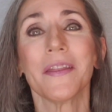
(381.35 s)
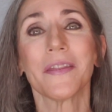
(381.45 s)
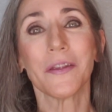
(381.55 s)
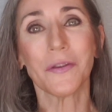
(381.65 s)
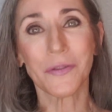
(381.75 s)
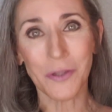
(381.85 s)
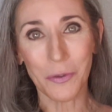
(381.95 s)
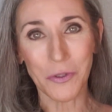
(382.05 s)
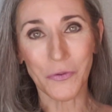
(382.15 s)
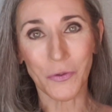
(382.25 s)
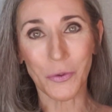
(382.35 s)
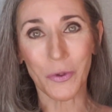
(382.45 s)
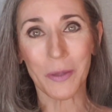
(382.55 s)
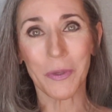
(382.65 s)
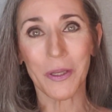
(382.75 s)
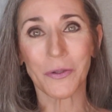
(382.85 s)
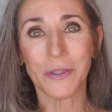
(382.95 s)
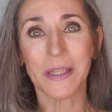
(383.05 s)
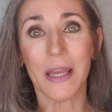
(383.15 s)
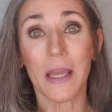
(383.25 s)
Thank you so much for joining me here
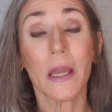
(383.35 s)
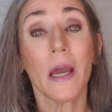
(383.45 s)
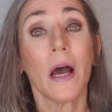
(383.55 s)
today.